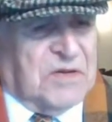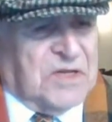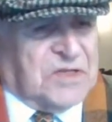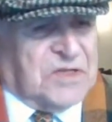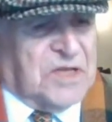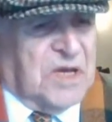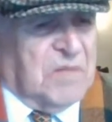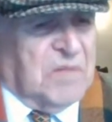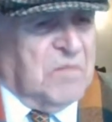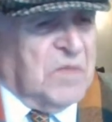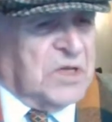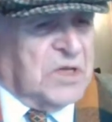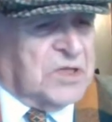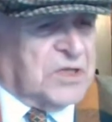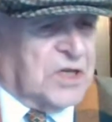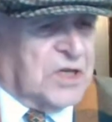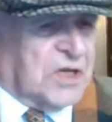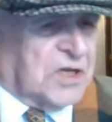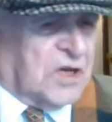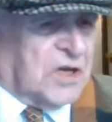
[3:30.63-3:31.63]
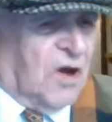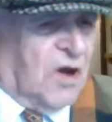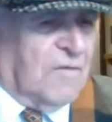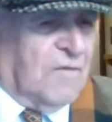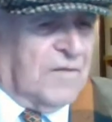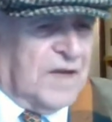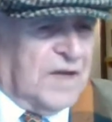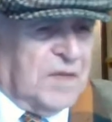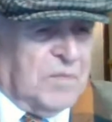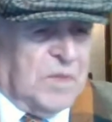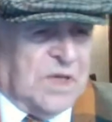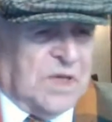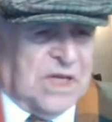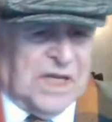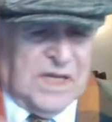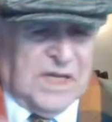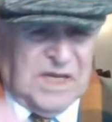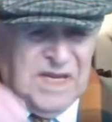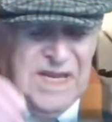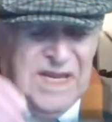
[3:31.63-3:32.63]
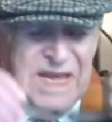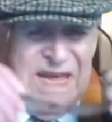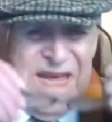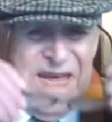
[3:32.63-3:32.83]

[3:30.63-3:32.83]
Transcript: is Mr. Coffee Bean.